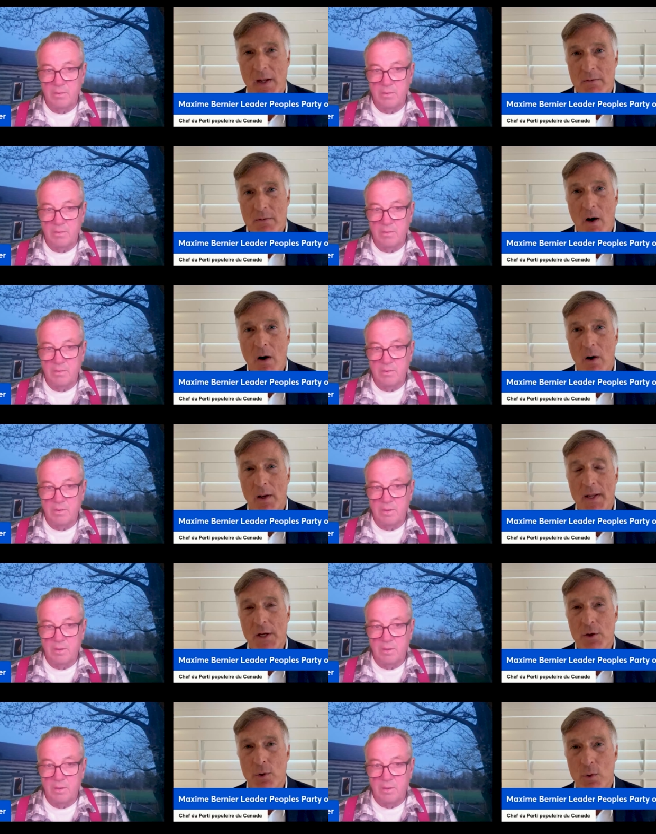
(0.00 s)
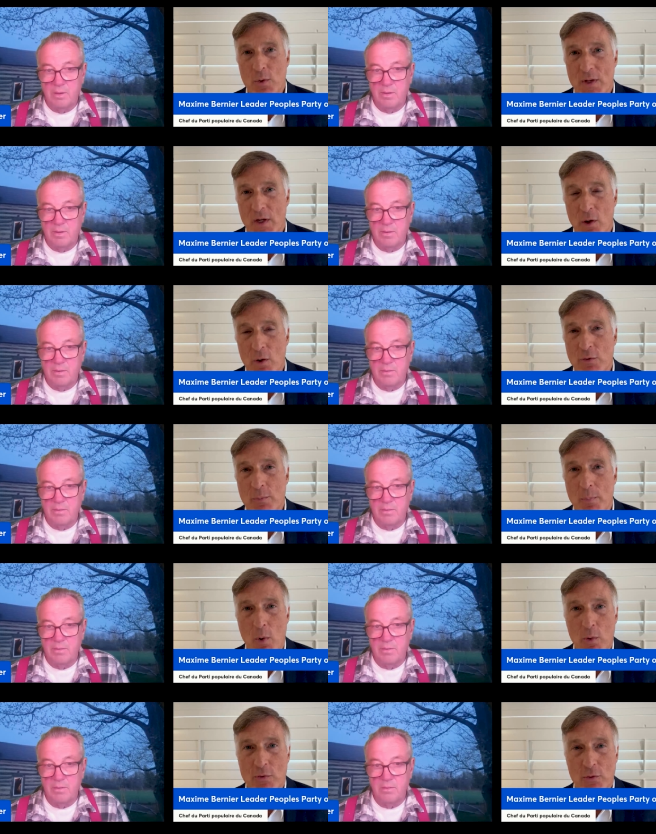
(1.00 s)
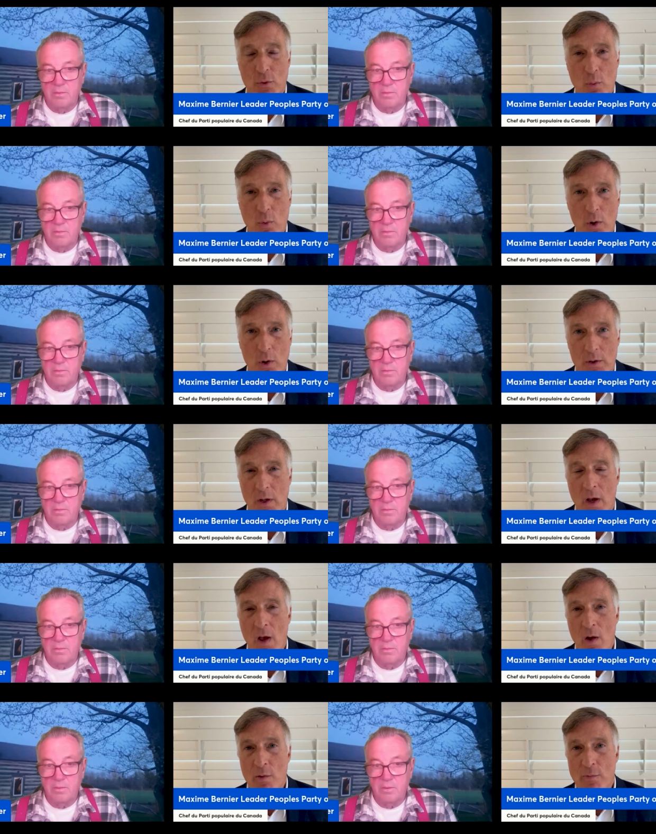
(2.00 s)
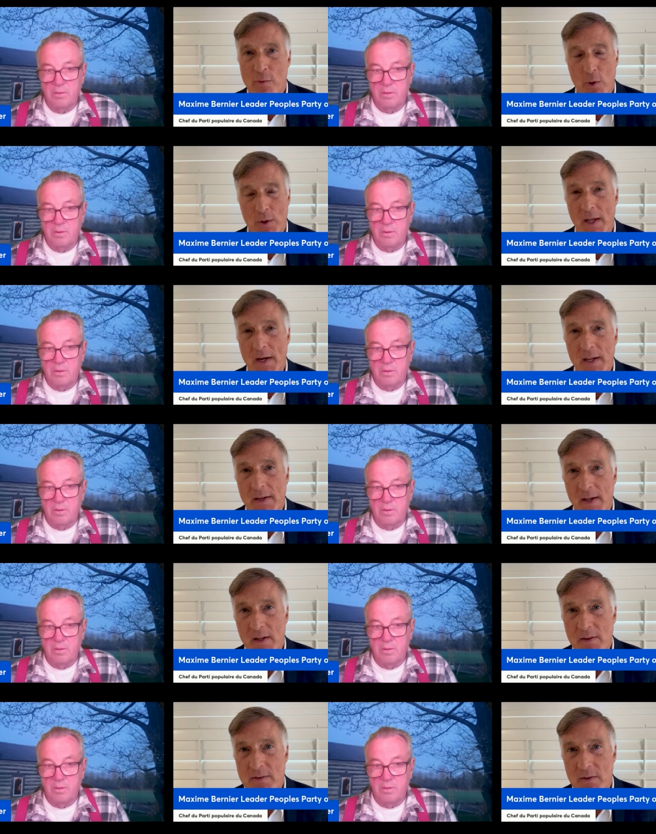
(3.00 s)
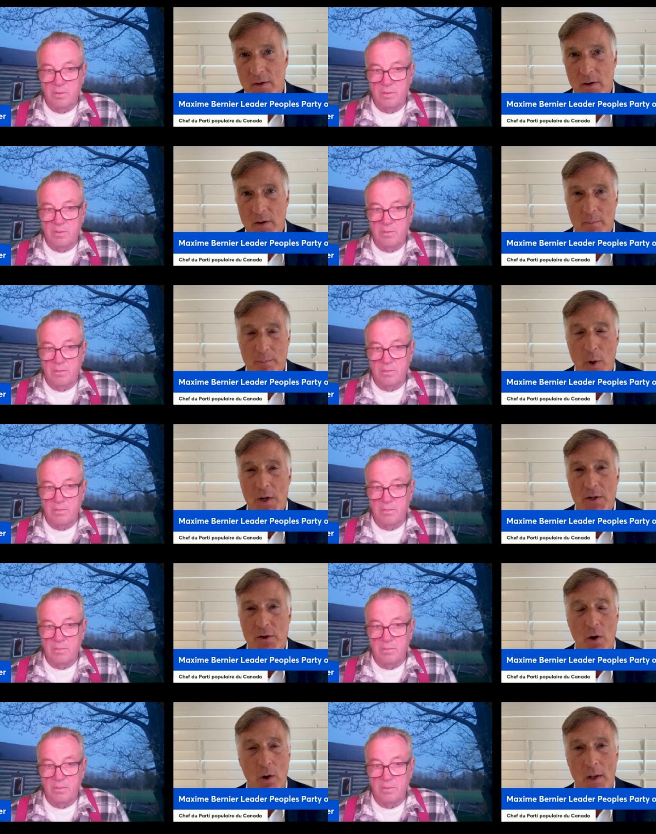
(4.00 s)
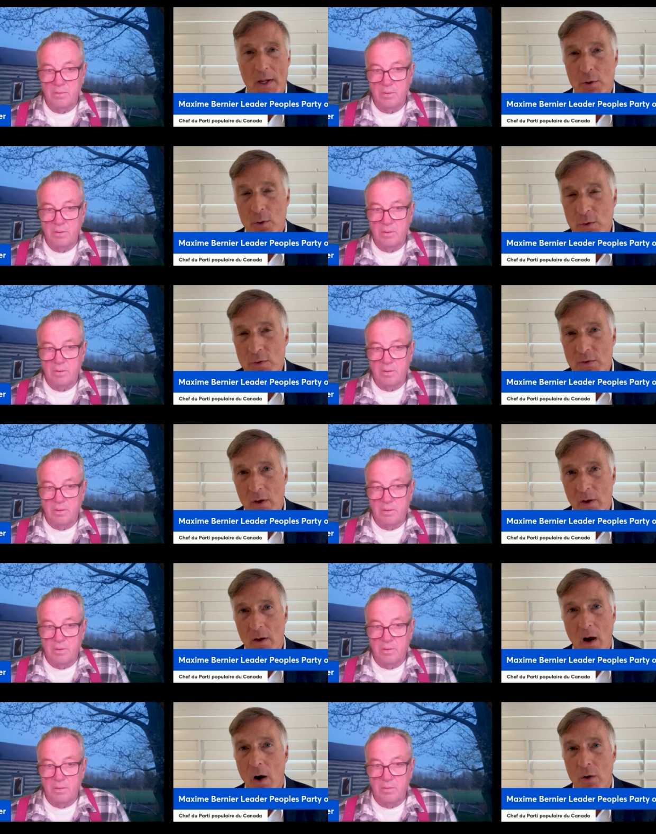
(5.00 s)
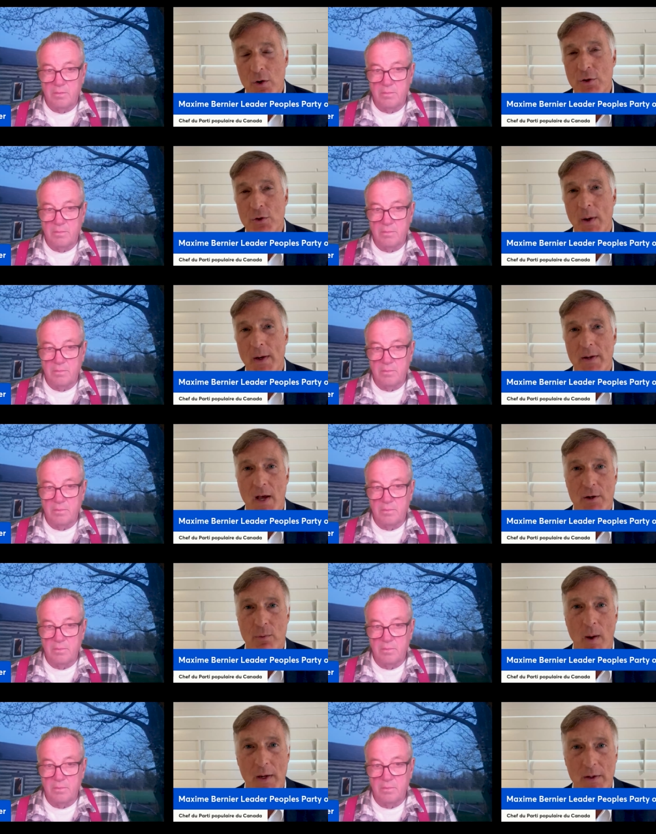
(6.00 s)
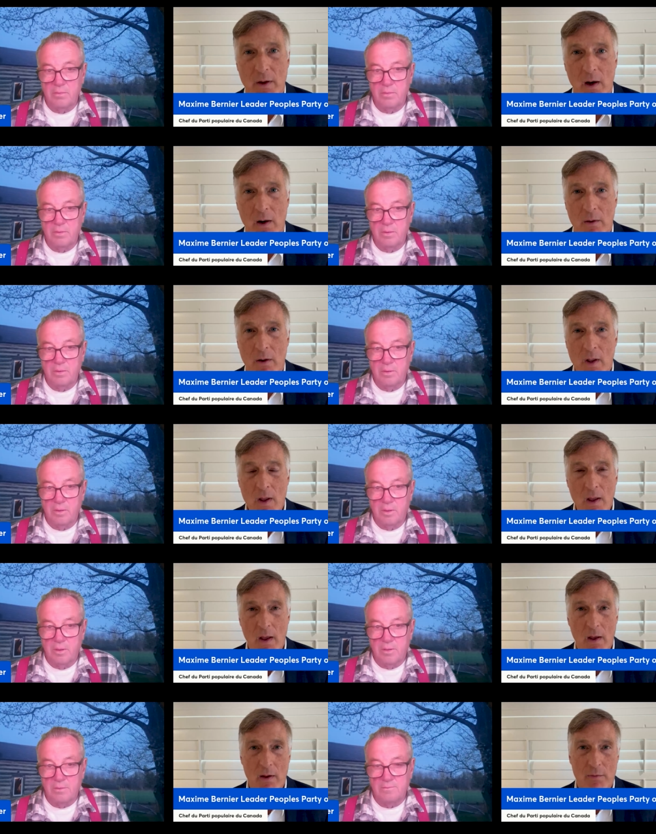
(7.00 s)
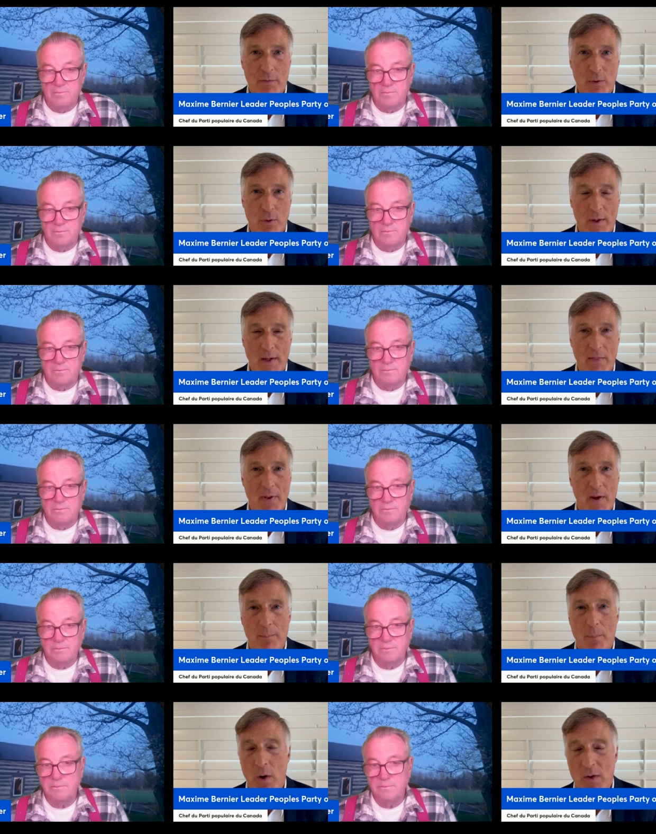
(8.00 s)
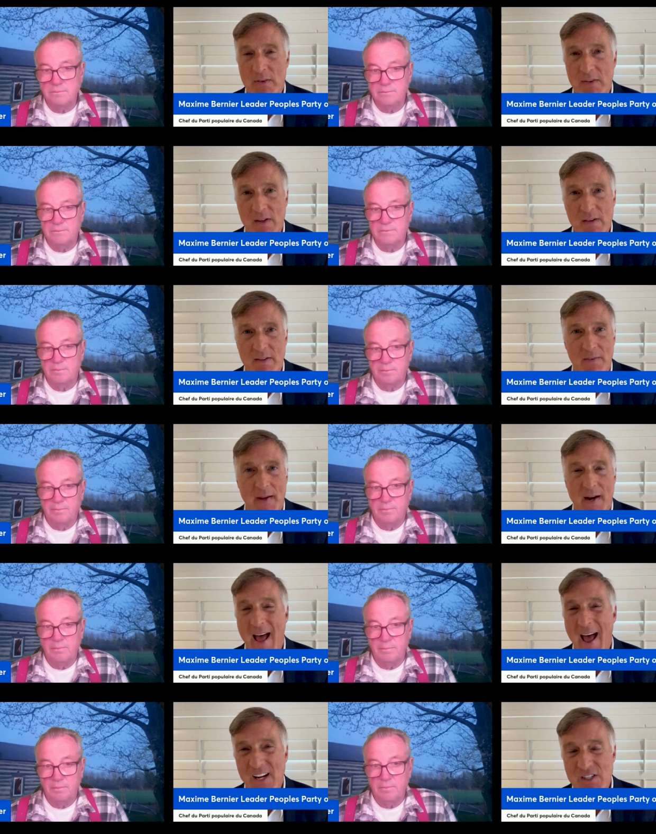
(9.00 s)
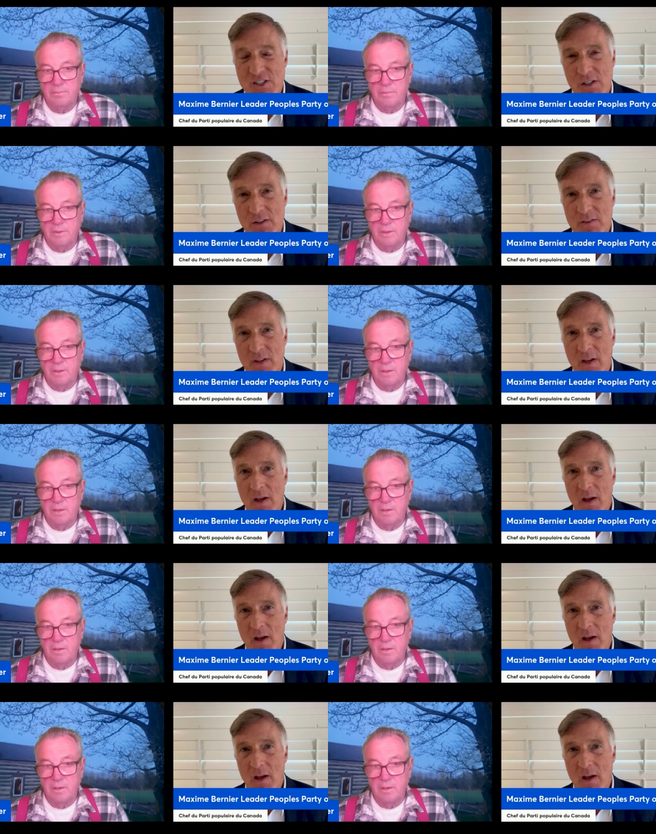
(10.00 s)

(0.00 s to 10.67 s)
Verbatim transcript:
Speaker 1: and all leaders that are supposed to work for Canadians, uh, political leaders uh, are not doing that right now. Uh, if you look at their policies and their actions,